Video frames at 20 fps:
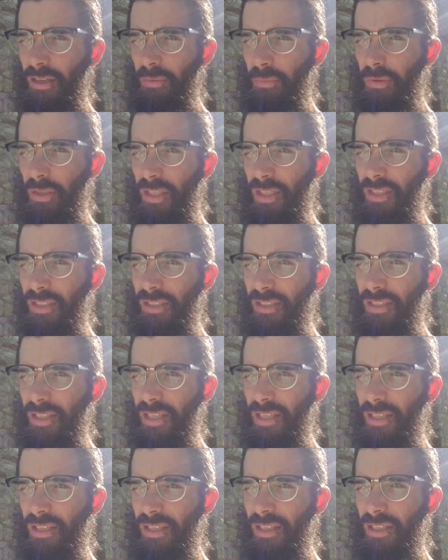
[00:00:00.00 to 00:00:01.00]
But
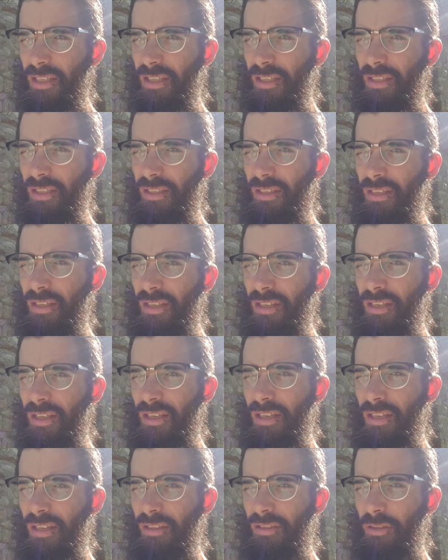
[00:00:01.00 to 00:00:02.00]
instead, he
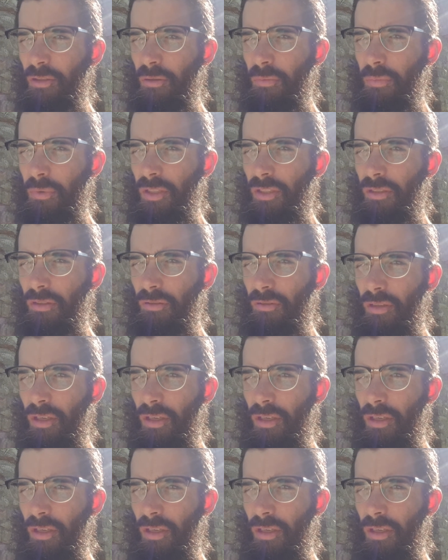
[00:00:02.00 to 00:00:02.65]
took me to